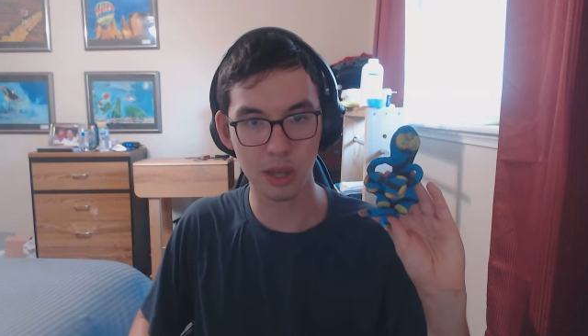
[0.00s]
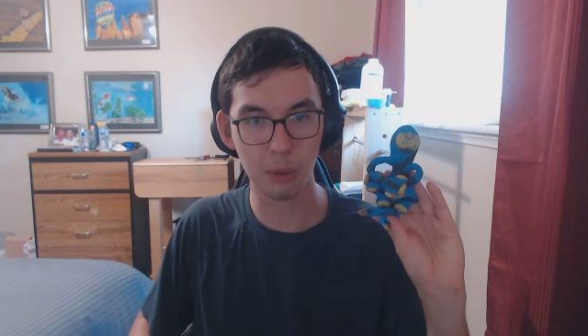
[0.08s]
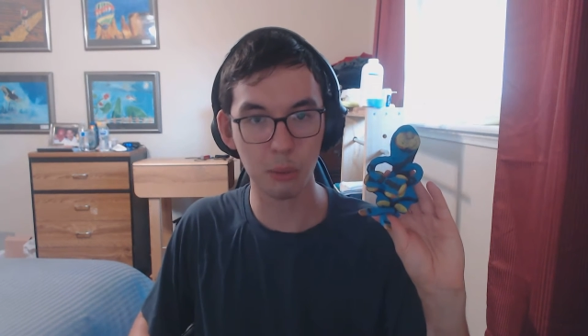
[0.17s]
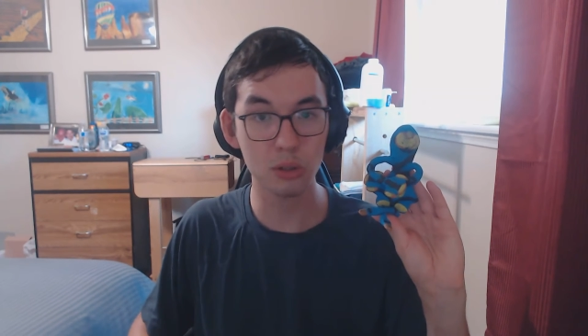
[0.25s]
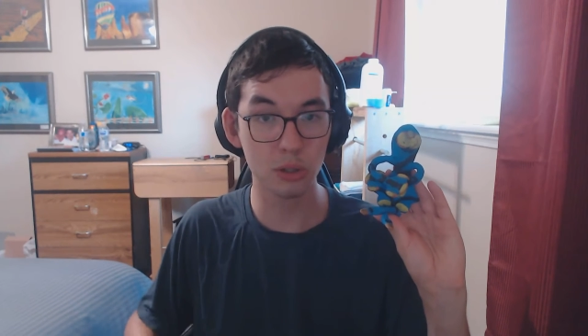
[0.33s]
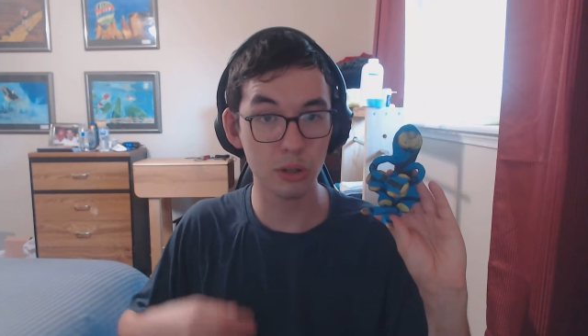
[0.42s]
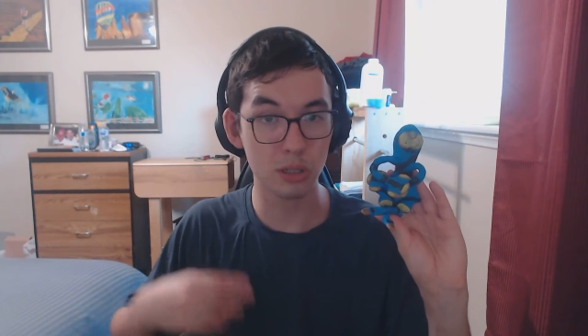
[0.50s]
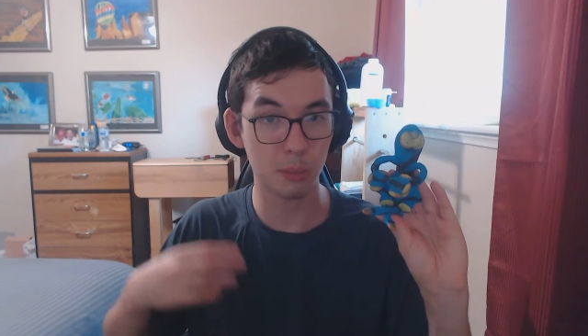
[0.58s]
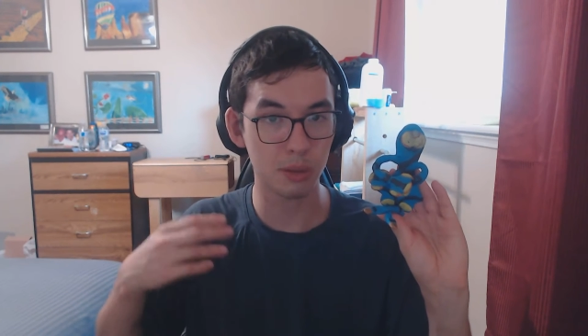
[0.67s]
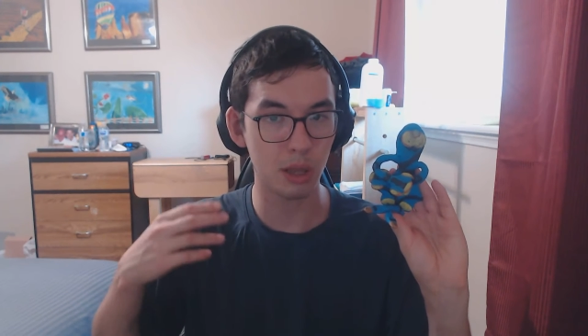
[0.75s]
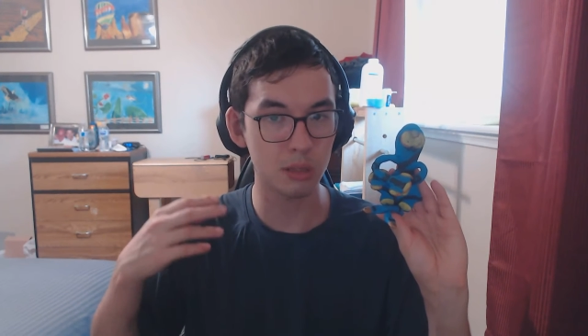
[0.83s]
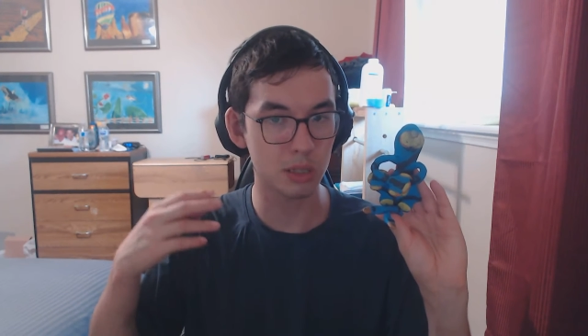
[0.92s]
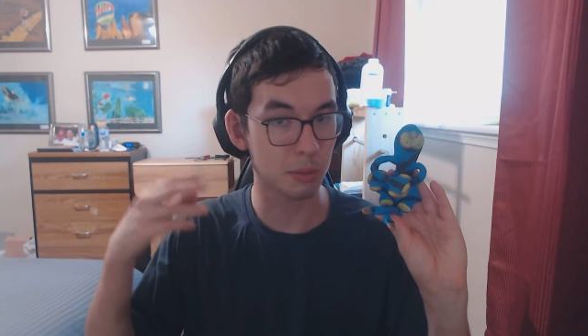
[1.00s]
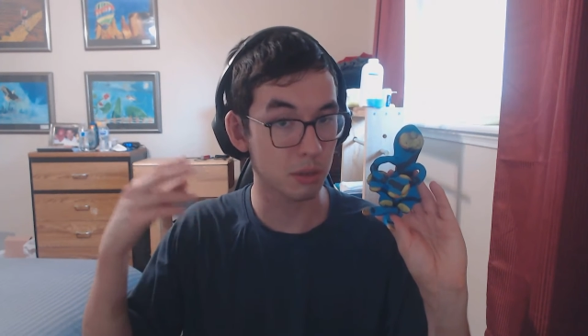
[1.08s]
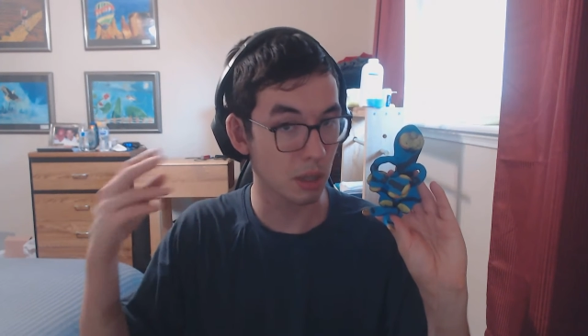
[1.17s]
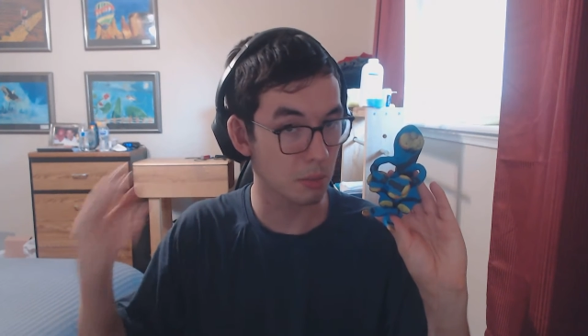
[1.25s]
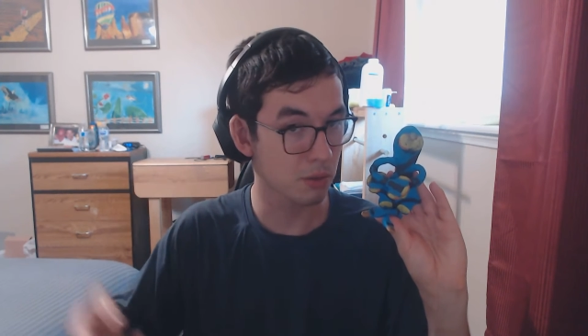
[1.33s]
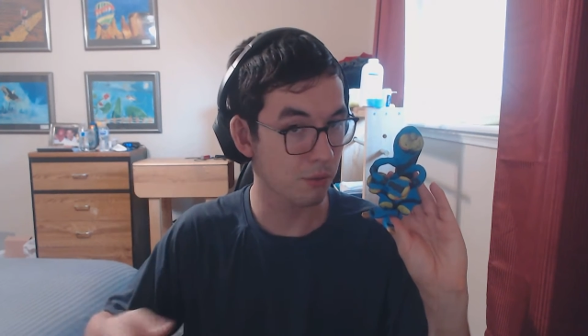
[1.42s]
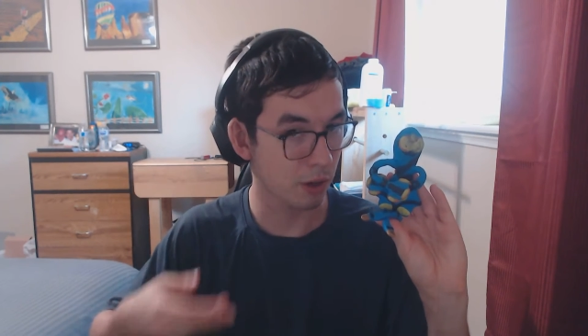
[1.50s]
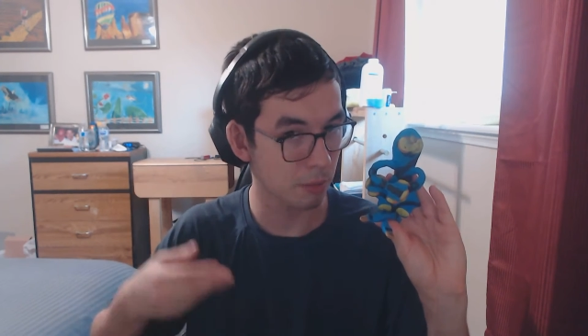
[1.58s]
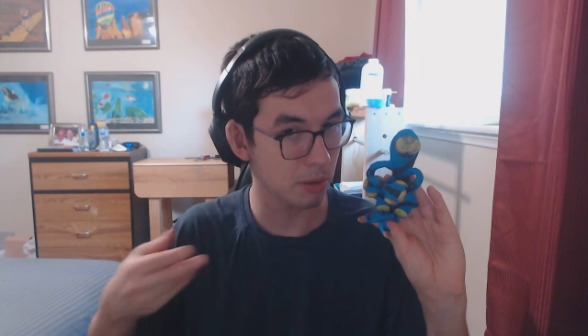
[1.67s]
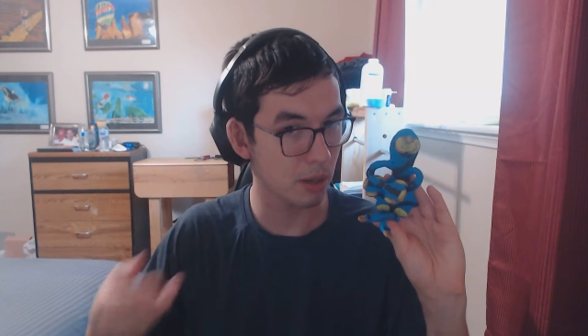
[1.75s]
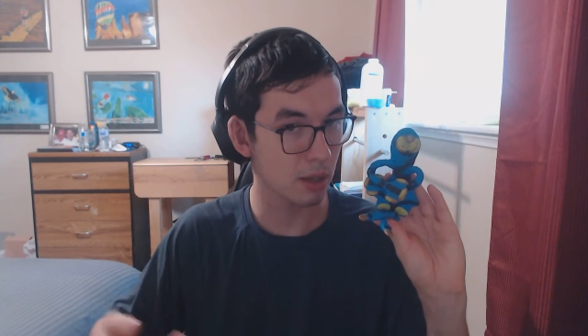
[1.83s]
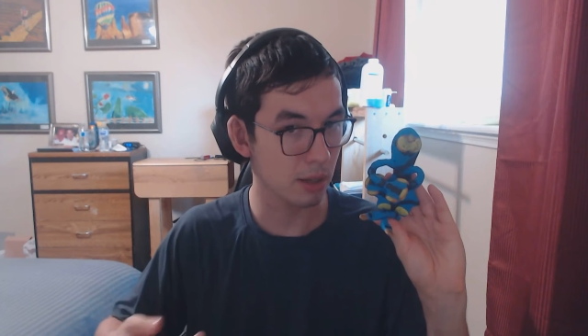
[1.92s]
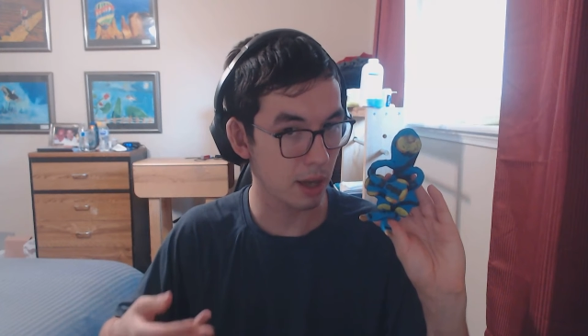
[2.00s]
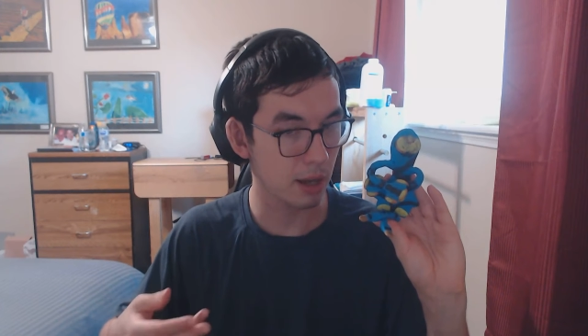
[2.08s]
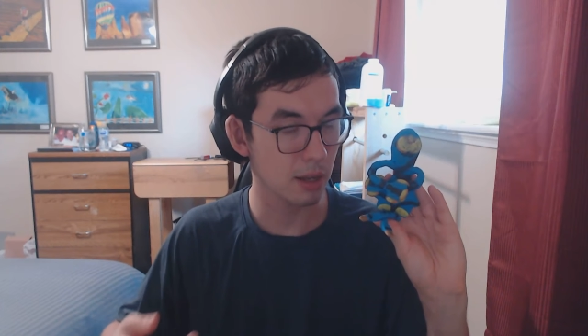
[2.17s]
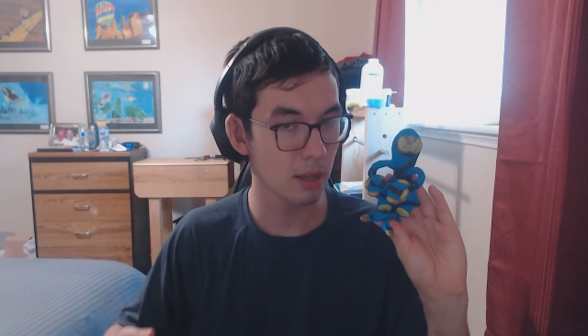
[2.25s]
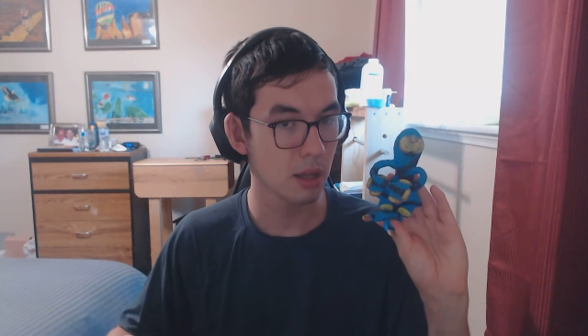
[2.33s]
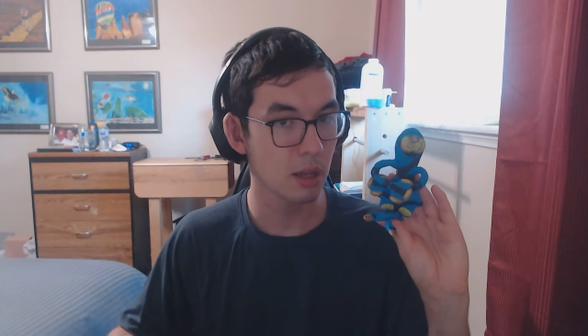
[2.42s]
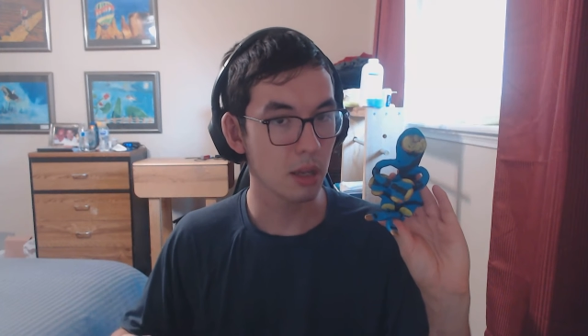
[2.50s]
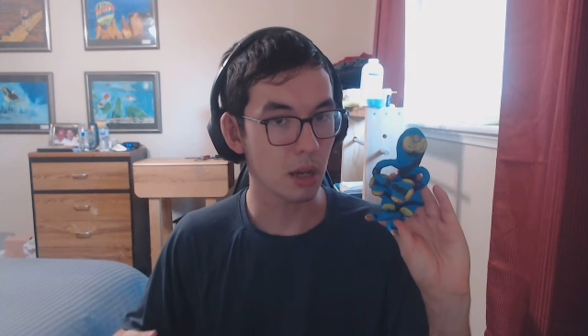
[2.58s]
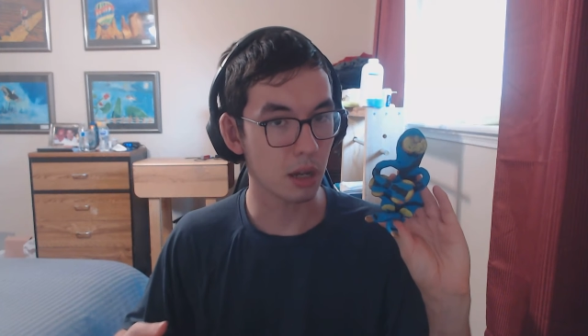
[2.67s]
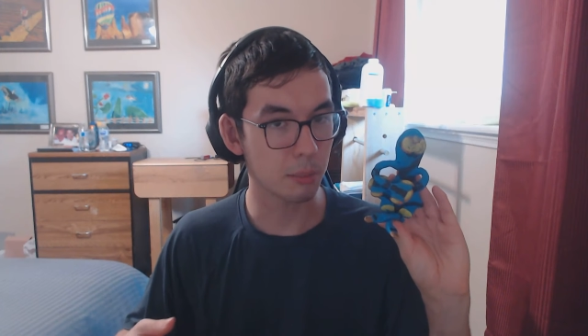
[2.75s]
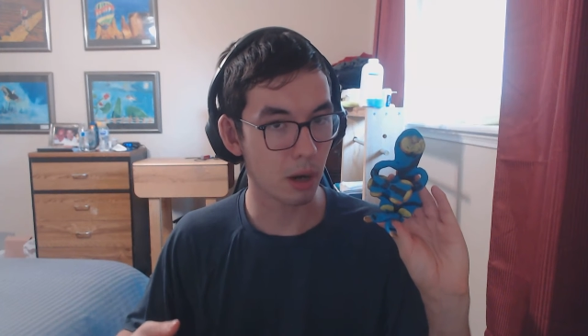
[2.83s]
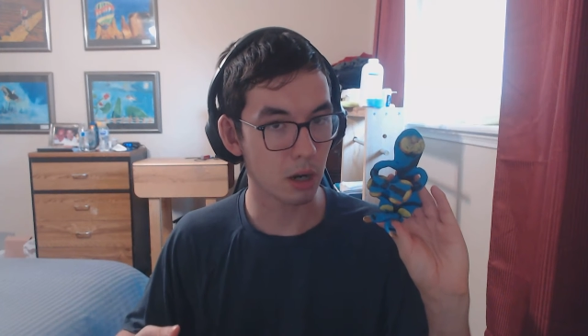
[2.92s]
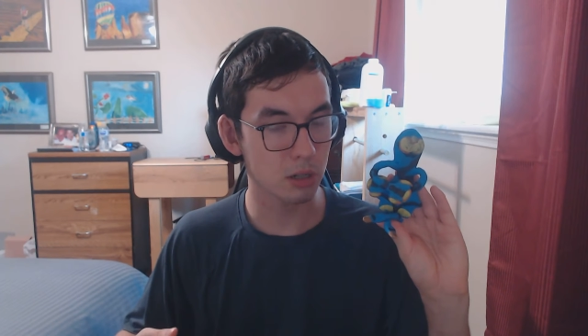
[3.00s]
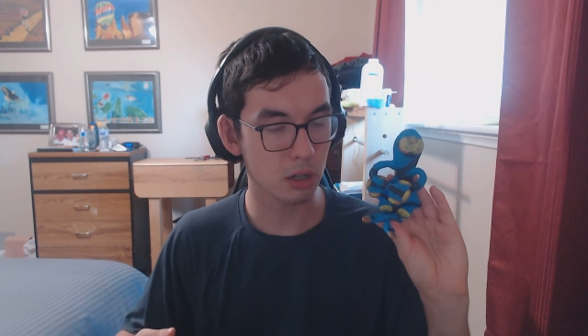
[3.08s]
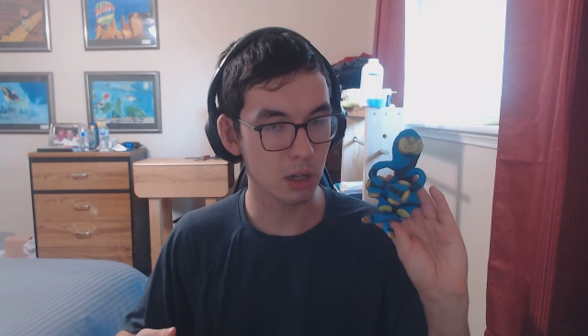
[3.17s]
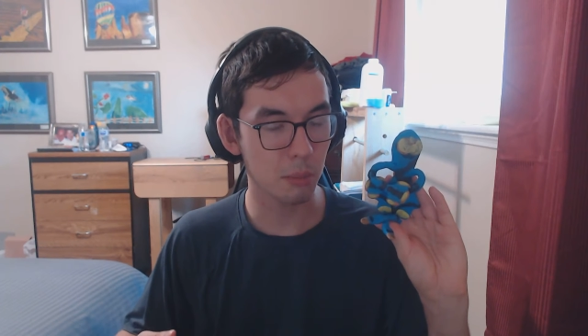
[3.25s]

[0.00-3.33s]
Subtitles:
I will show you some clips from that on Art Dr.